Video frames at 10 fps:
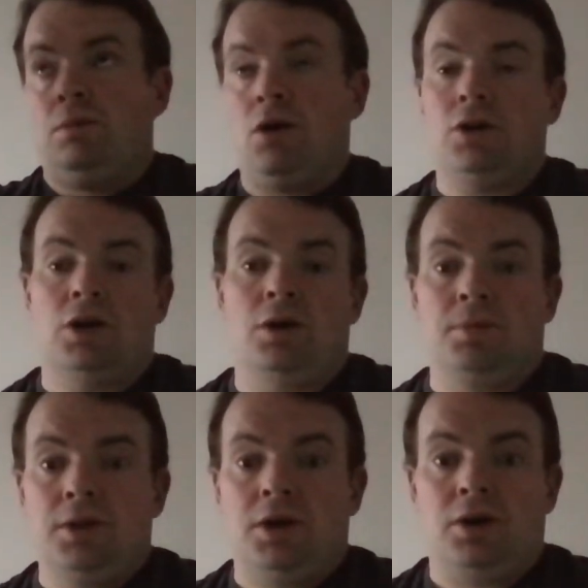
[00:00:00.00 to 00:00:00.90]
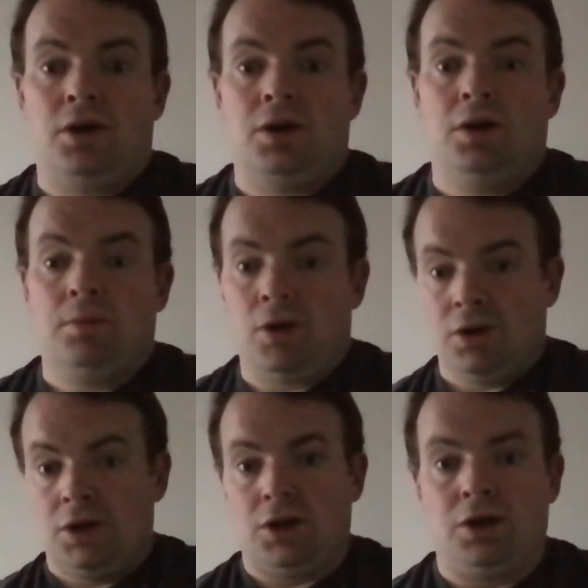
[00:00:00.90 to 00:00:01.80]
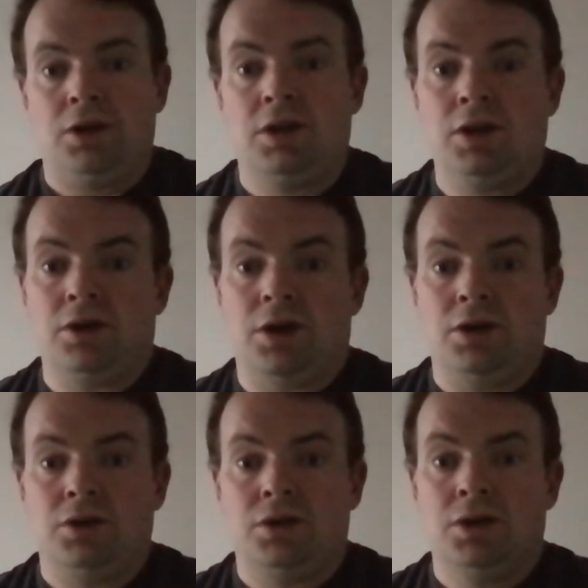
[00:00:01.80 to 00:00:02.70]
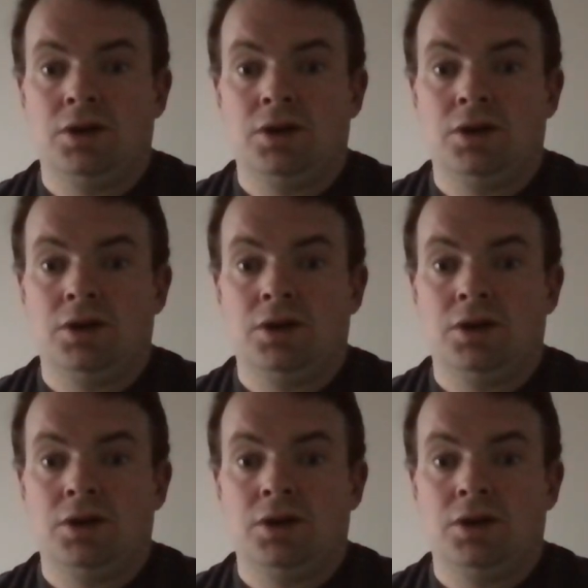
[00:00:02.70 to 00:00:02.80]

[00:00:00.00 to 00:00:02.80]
pucking it up in the air, pucking it down into the ground.